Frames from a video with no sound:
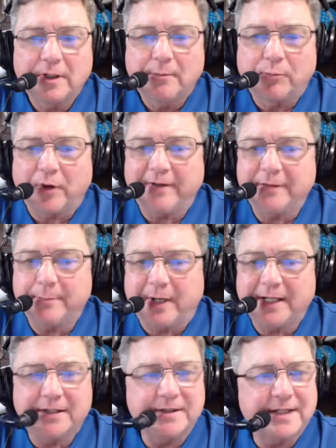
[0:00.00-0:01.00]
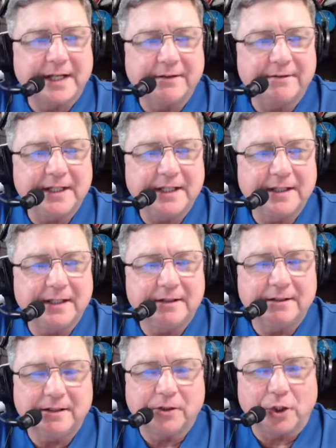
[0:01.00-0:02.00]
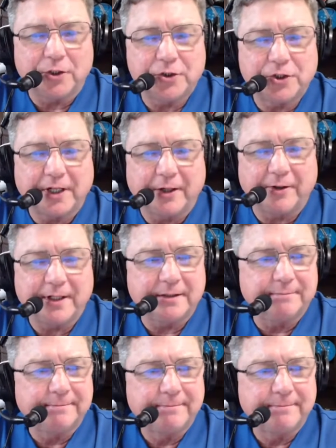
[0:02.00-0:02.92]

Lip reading: private pilots out of the launch area?